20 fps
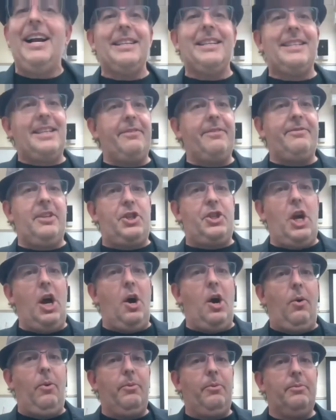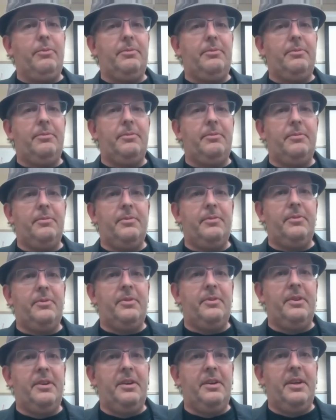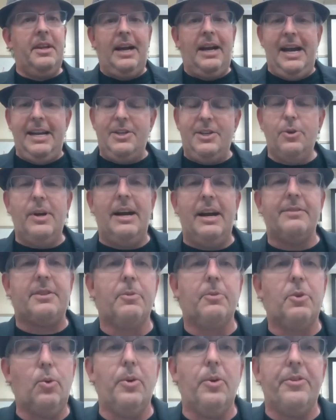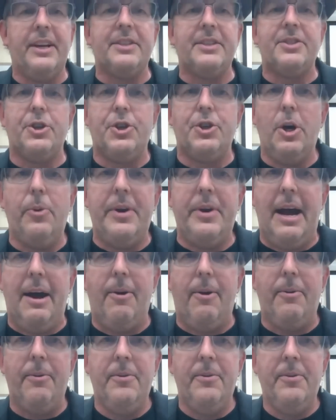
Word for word: got um, stuff to um, show. What's that? I do have some cool things to show now.